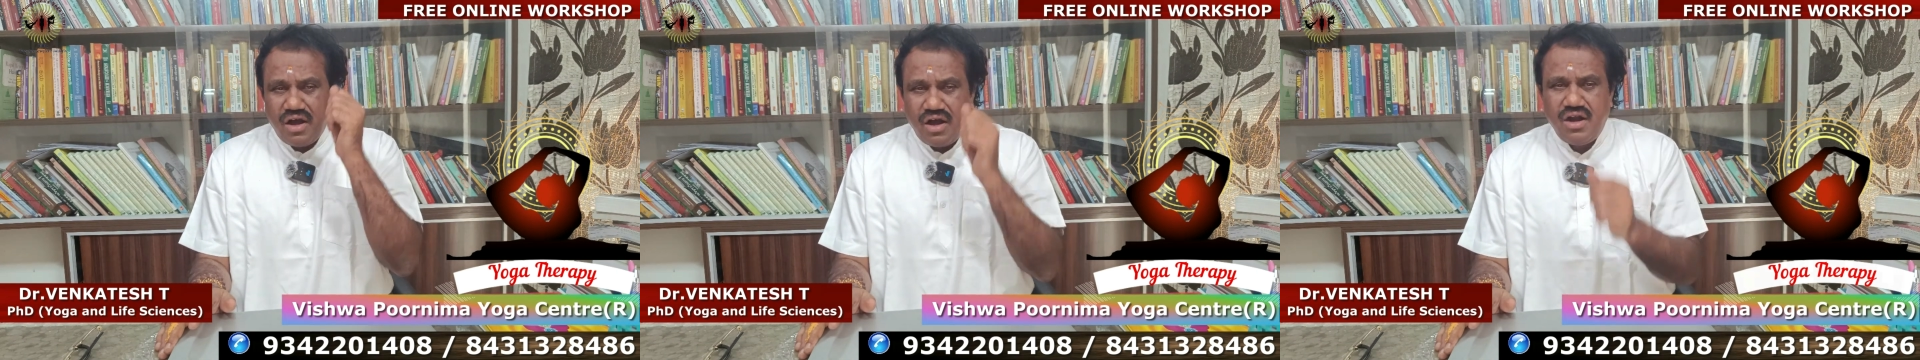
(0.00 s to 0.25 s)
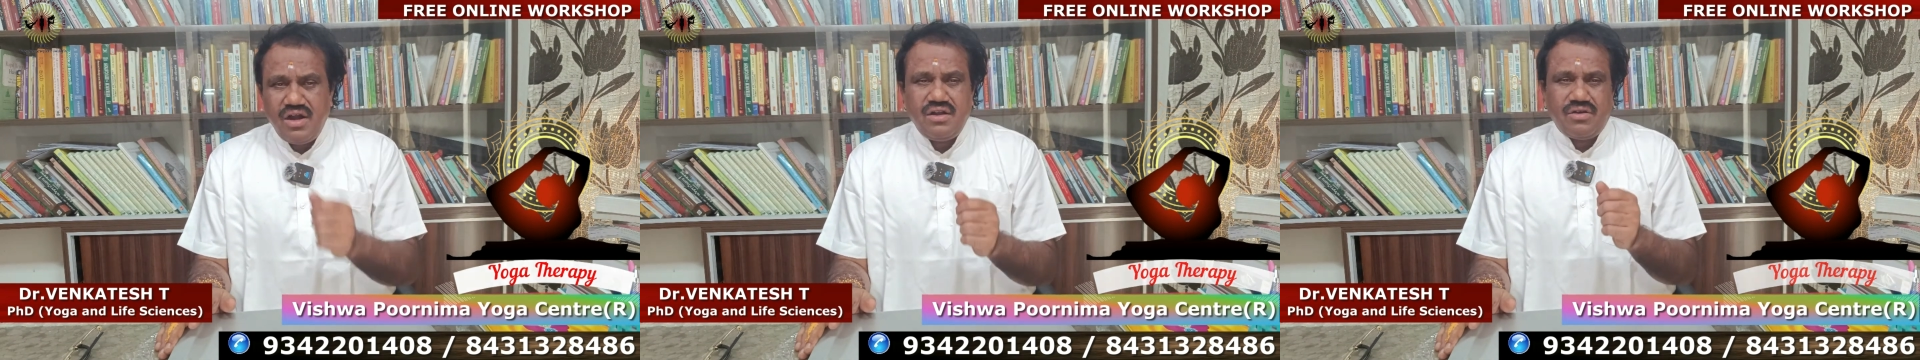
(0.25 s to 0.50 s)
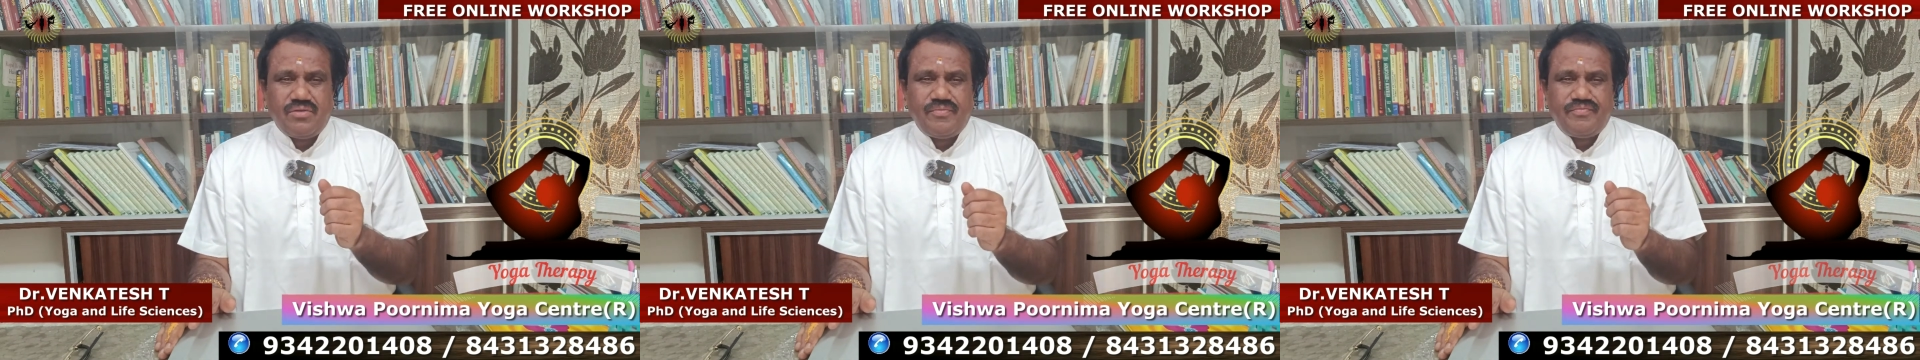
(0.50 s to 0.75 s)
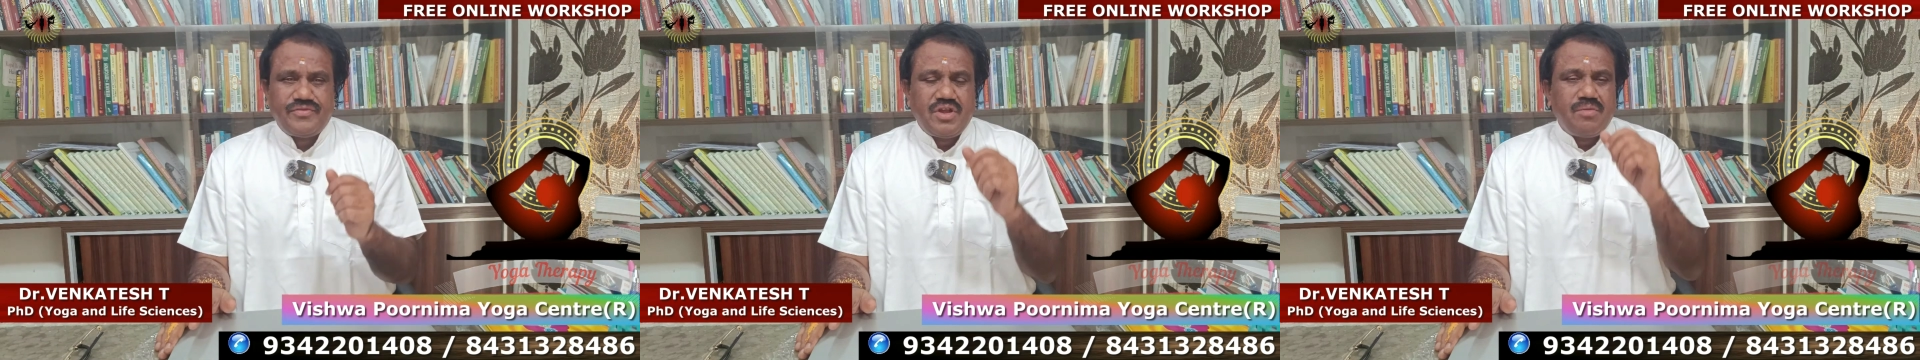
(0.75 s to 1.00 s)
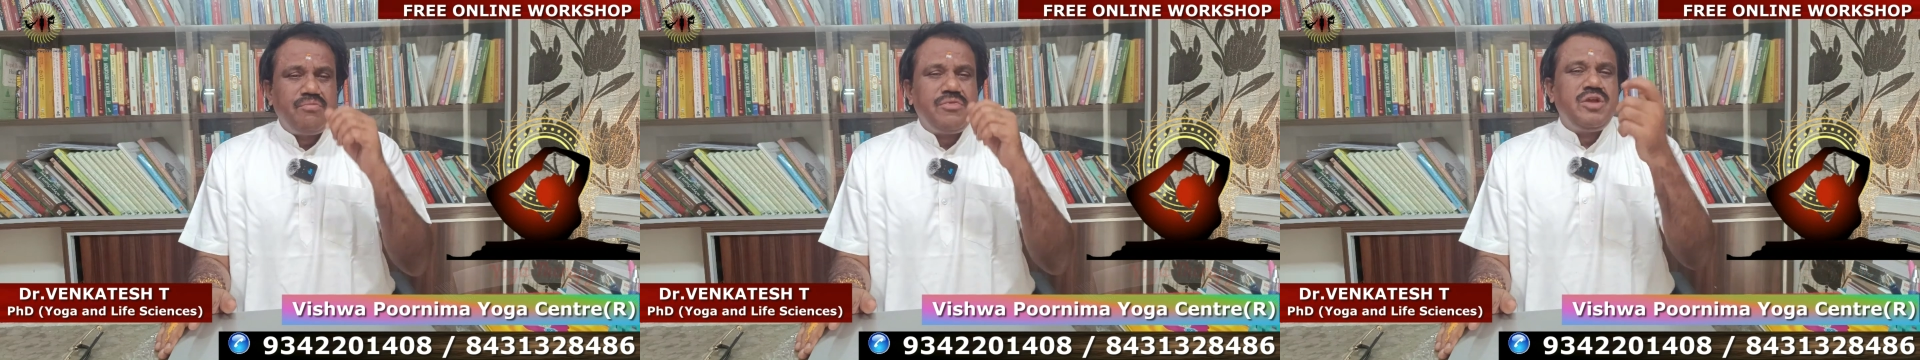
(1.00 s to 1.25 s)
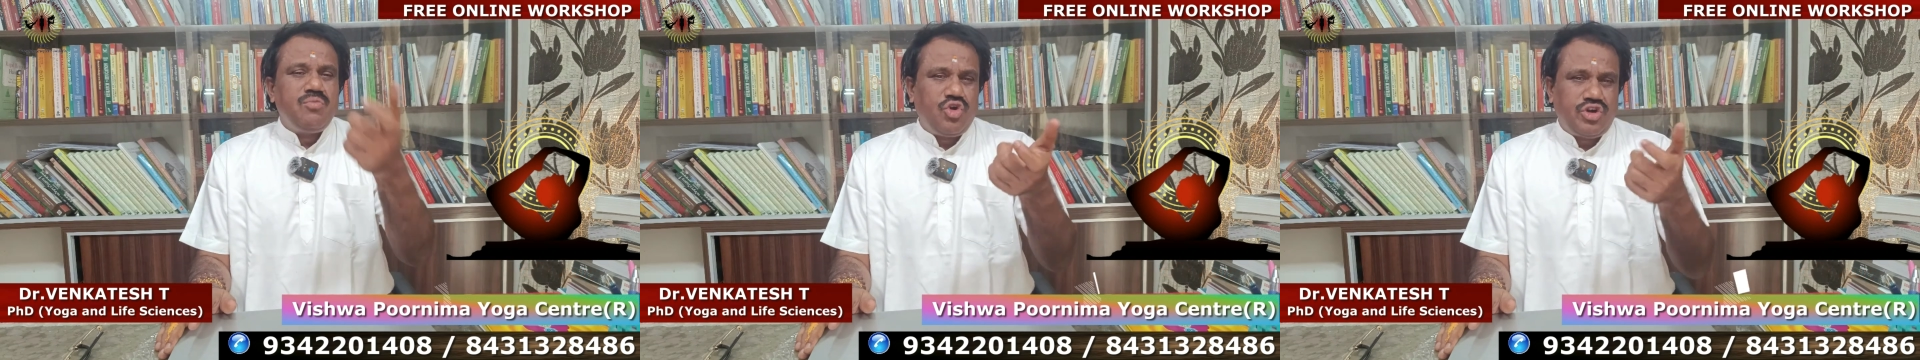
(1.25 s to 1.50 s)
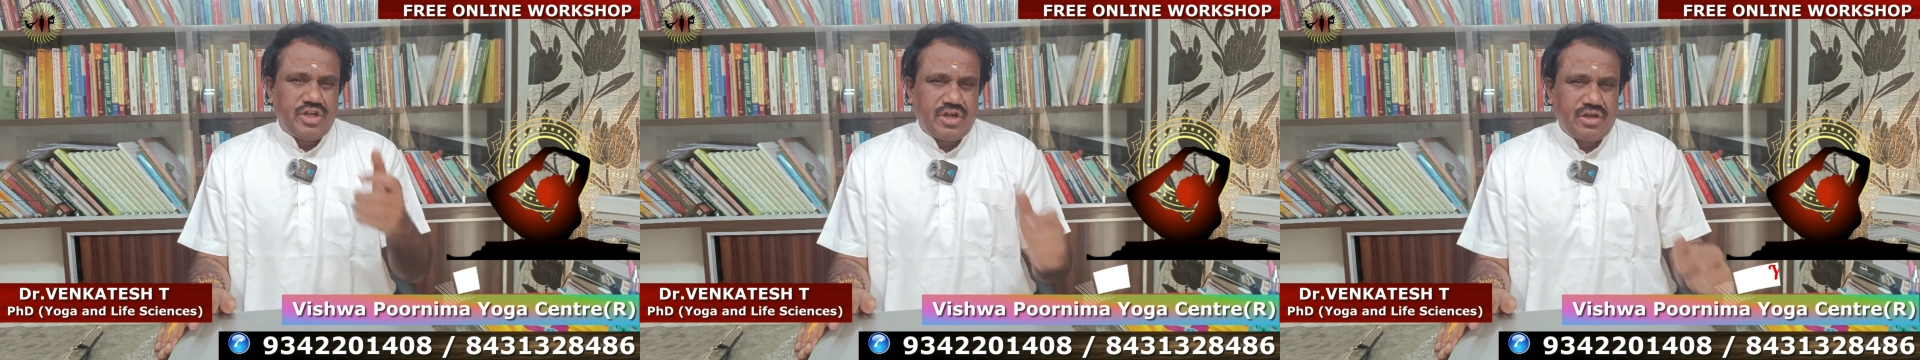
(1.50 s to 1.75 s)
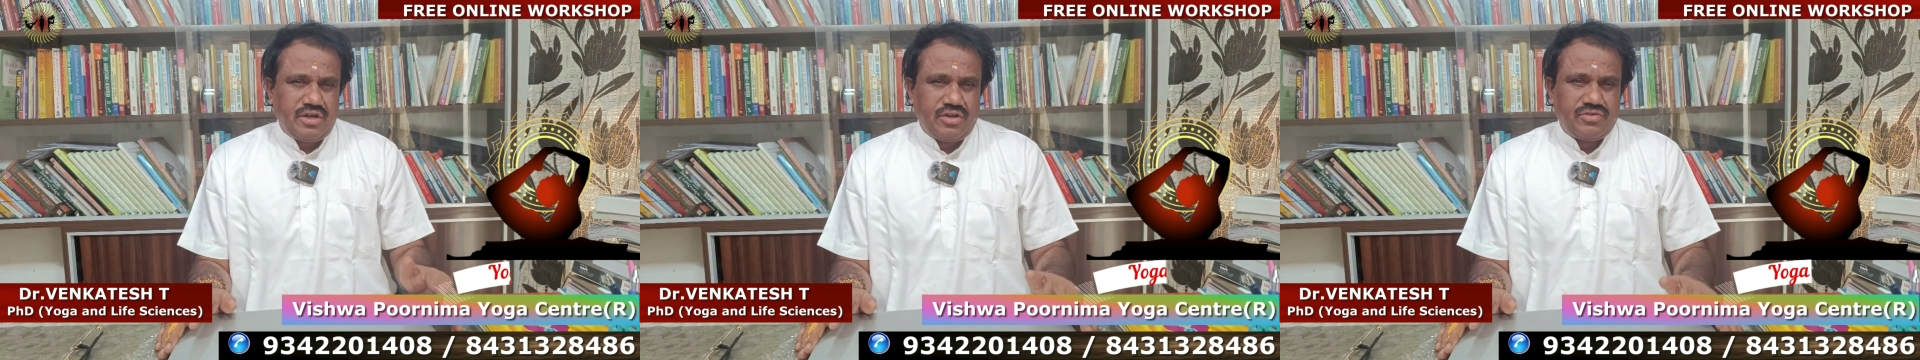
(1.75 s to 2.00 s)
and many more
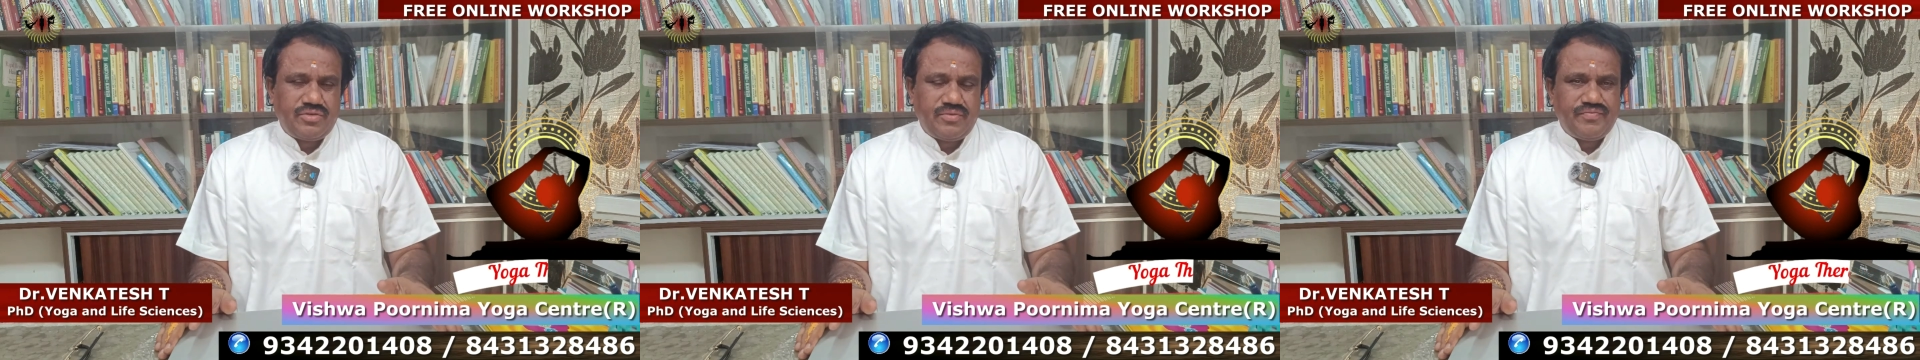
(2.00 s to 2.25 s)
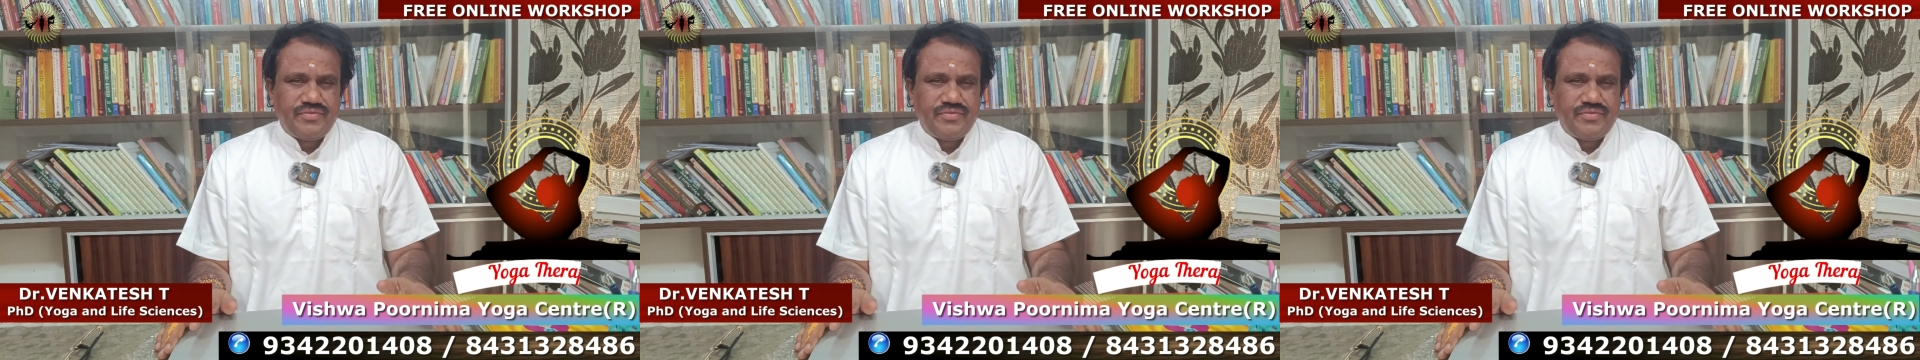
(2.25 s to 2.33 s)
techniques.